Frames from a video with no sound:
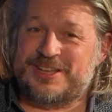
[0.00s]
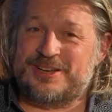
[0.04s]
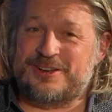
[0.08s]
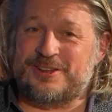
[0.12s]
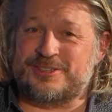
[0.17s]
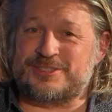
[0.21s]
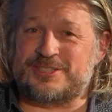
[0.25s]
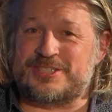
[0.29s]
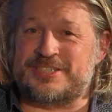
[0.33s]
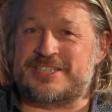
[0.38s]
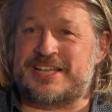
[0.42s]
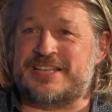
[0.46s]

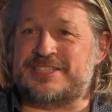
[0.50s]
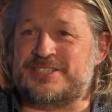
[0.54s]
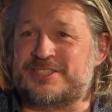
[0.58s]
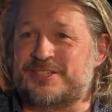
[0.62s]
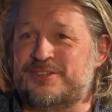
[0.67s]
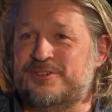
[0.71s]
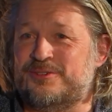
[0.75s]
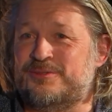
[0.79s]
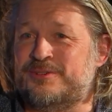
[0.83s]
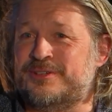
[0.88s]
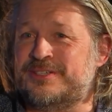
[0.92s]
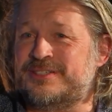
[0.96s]
lost a
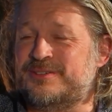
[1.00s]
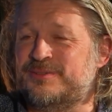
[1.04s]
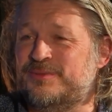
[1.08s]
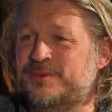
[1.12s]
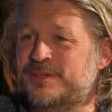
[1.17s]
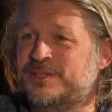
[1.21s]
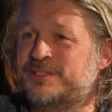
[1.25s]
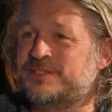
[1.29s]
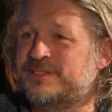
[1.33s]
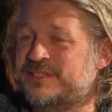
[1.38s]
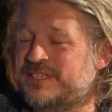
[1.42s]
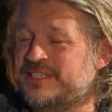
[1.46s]
testicle
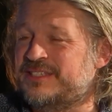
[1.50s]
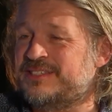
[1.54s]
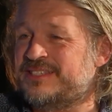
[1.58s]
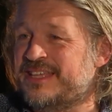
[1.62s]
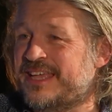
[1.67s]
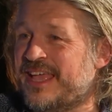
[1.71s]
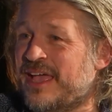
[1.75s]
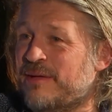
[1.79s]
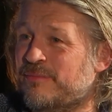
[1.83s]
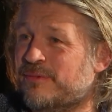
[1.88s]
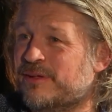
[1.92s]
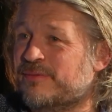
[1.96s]
would
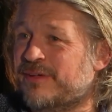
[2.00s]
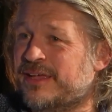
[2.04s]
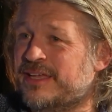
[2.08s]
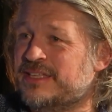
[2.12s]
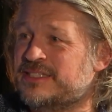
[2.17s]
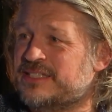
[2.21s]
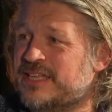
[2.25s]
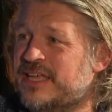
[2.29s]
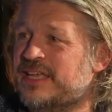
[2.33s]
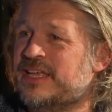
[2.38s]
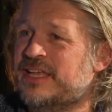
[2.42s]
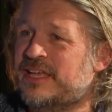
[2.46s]
DMing me
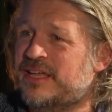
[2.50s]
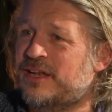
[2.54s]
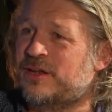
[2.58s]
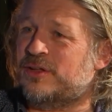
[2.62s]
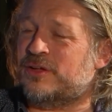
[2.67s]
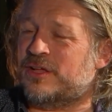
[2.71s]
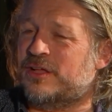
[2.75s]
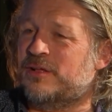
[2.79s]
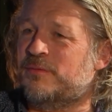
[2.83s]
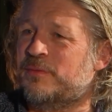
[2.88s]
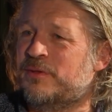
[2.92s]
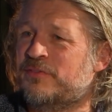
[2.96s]
and saying, yeah,
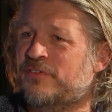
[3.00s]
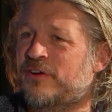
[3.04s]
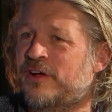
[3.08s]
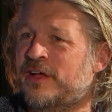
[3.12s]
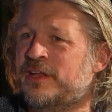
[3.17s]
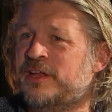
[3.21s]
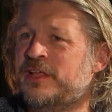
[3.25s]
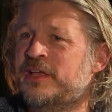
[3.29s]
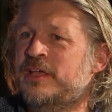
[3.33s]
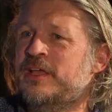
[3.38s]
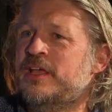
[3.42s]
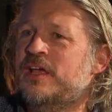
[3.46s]
look, it'll be
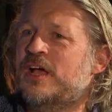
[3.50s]
fine.